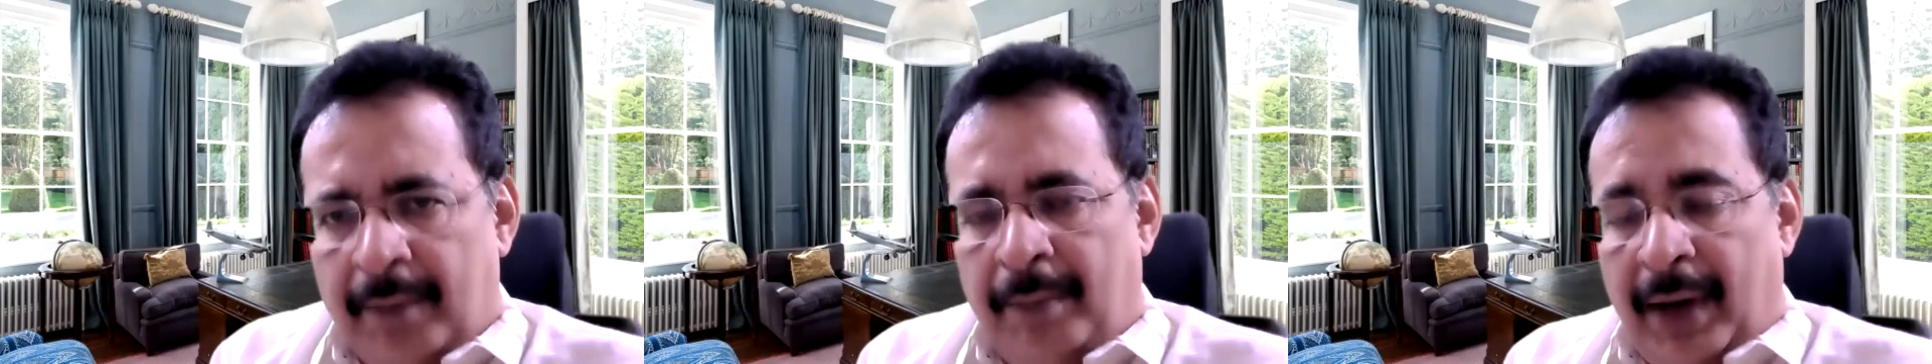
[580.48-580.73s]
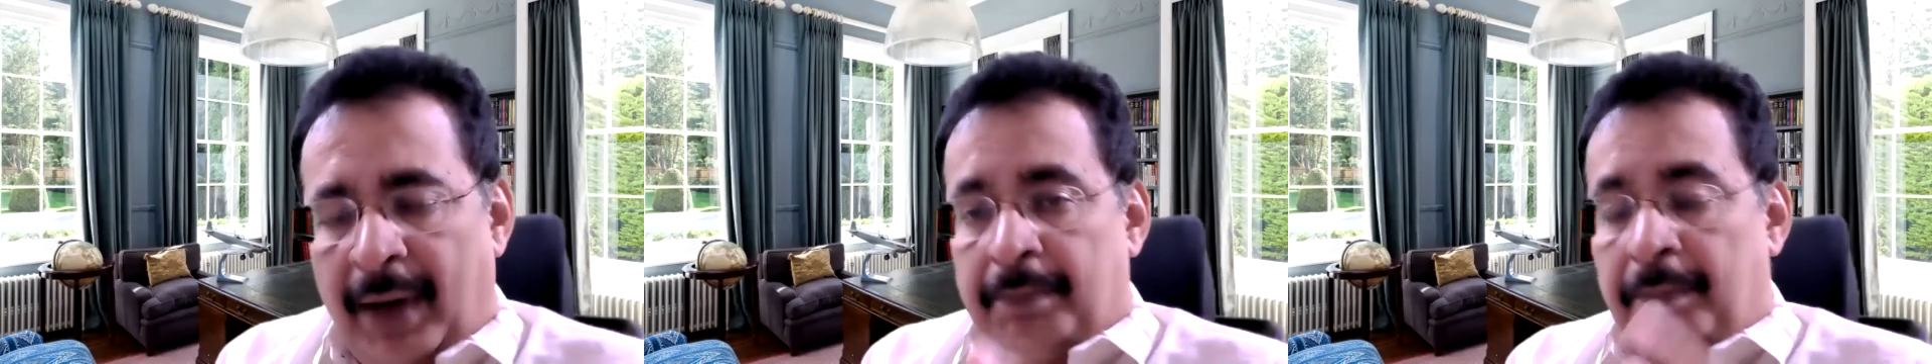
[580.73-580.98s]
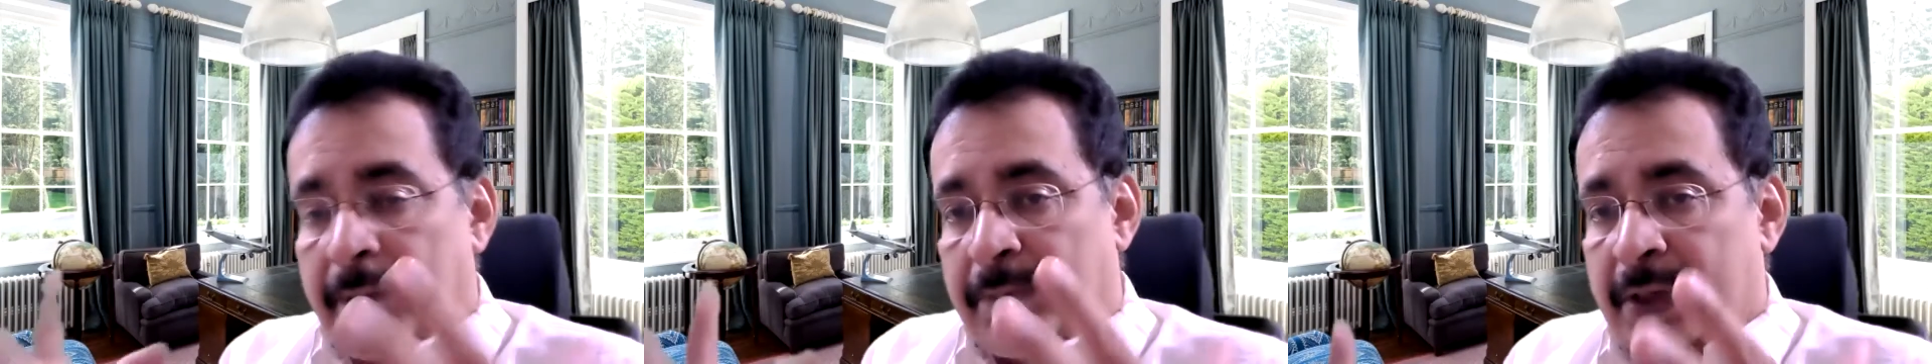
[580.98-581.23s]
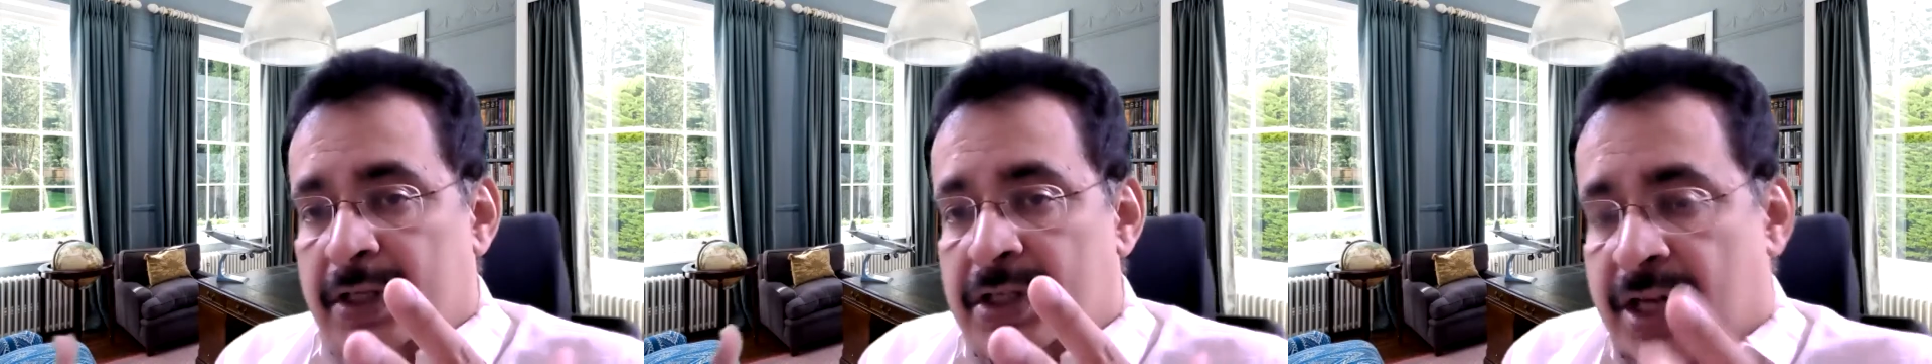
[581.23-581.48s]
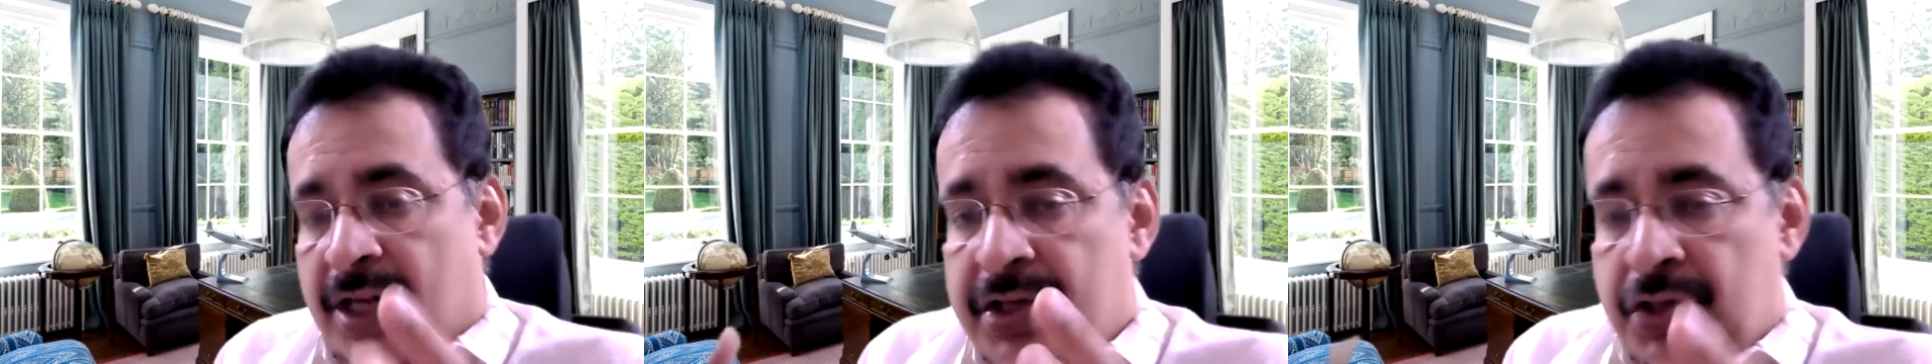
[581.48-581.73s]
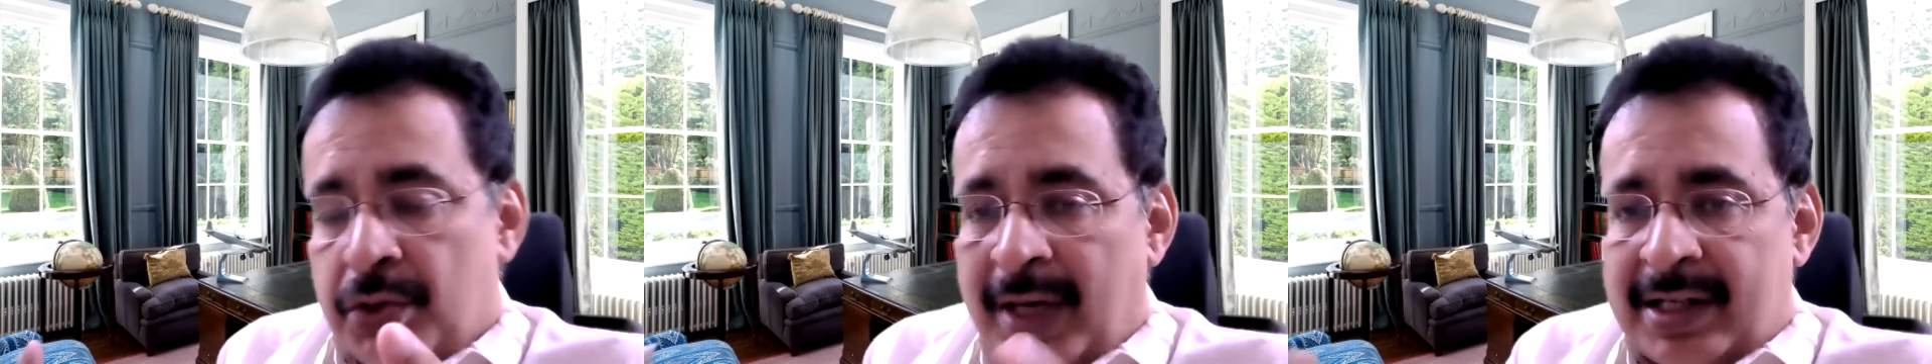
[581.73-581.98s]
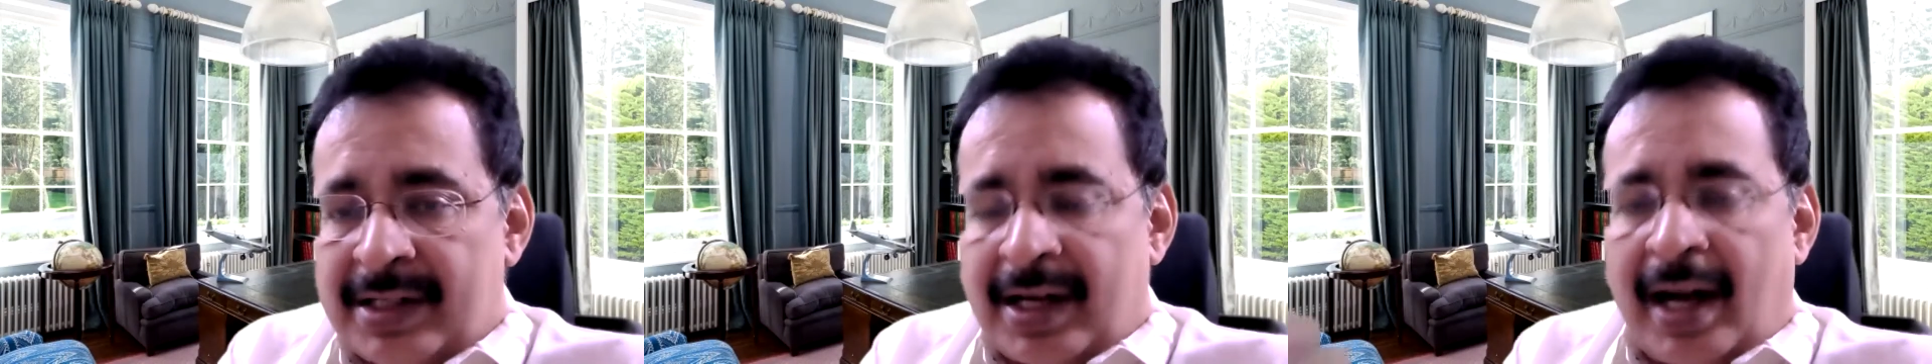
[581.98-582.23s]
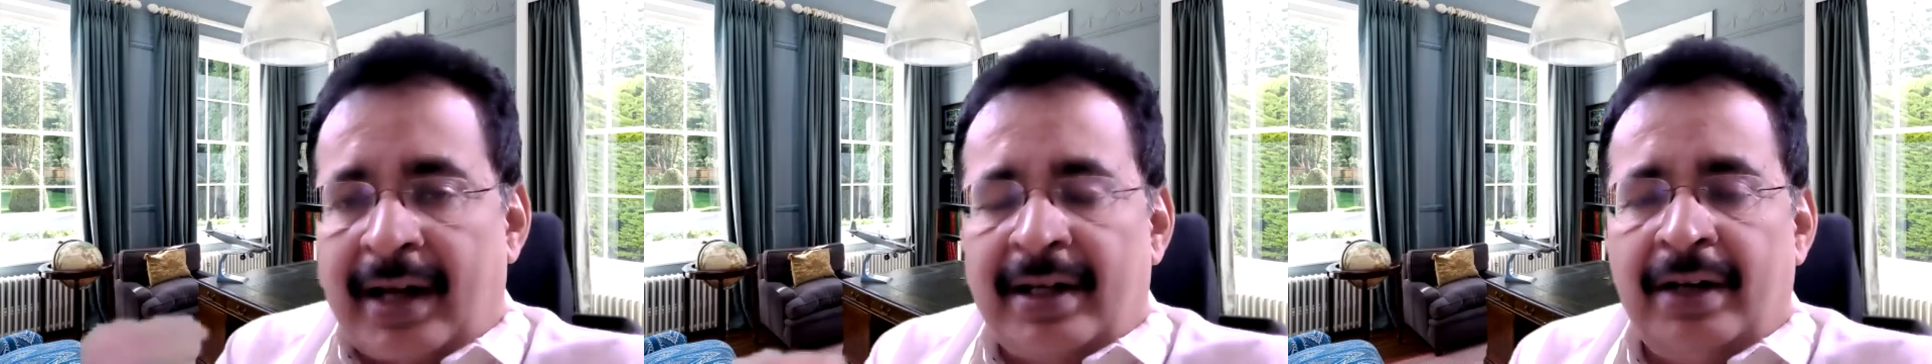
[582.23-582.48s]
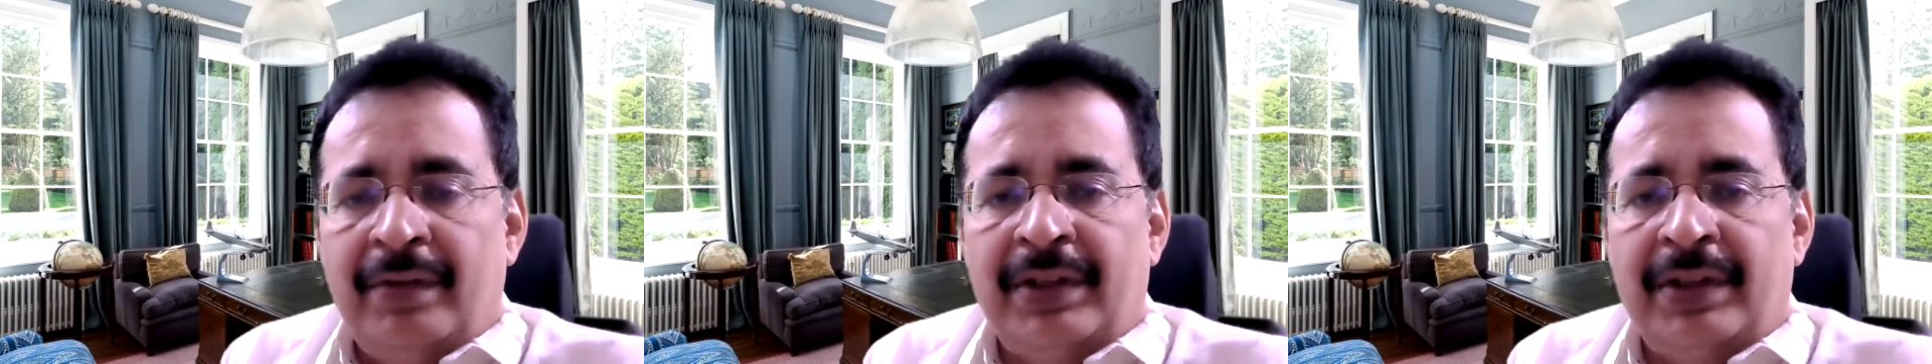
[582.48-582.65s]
but people tend to be attracted